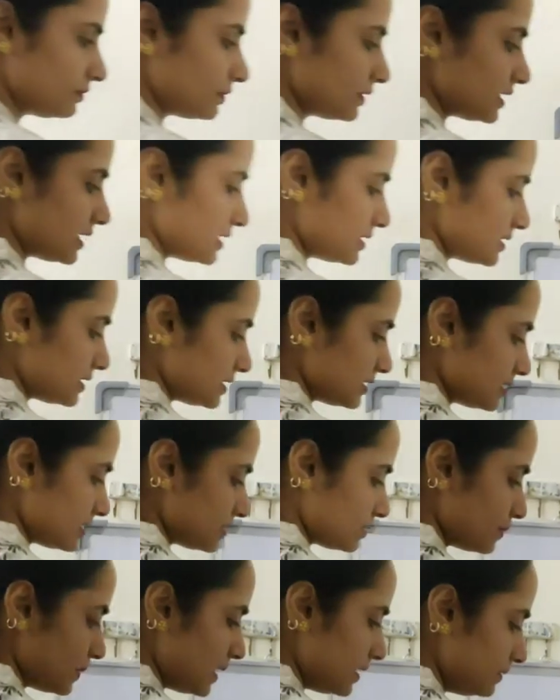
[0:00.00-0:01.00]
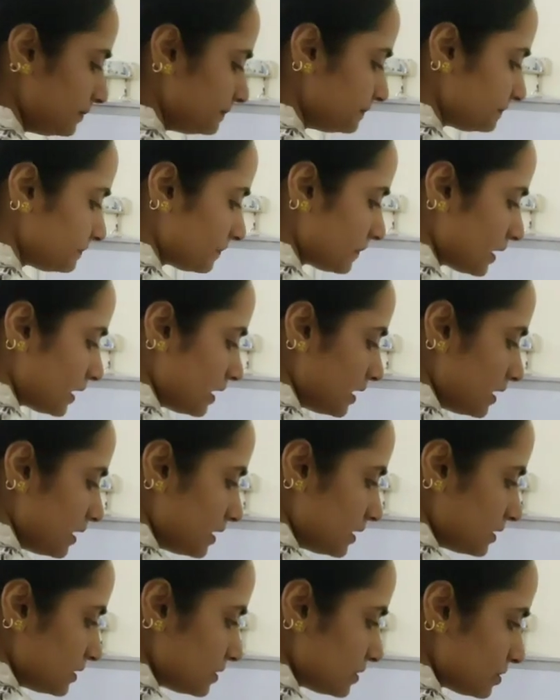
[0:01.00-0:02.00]
tenses as well.
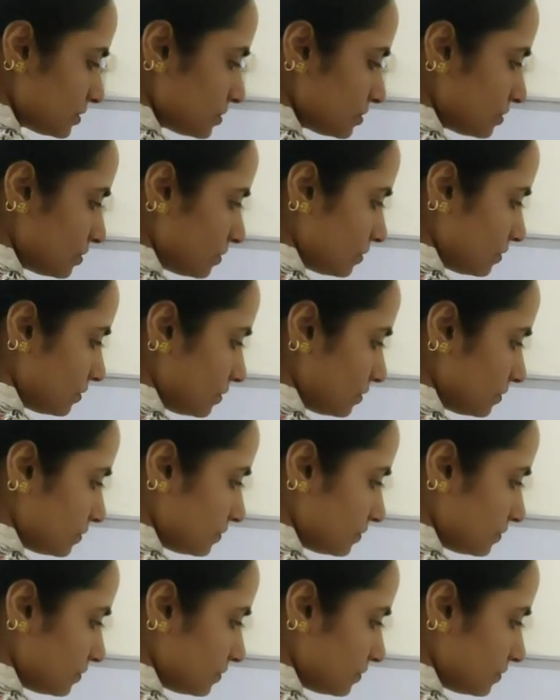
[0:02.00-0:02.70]
So